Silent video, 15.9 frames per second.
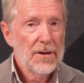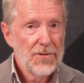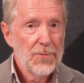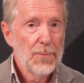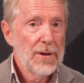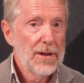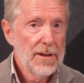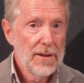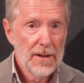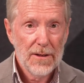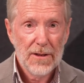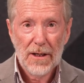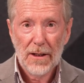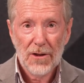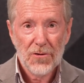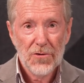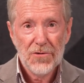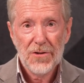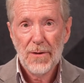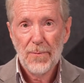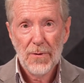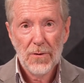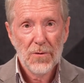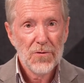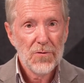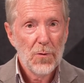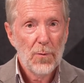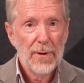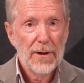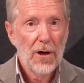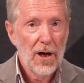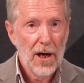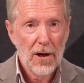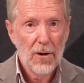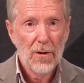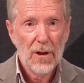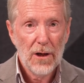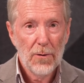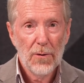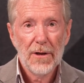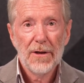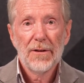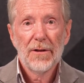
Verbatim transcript: this mean that electricity bills will be higher or lower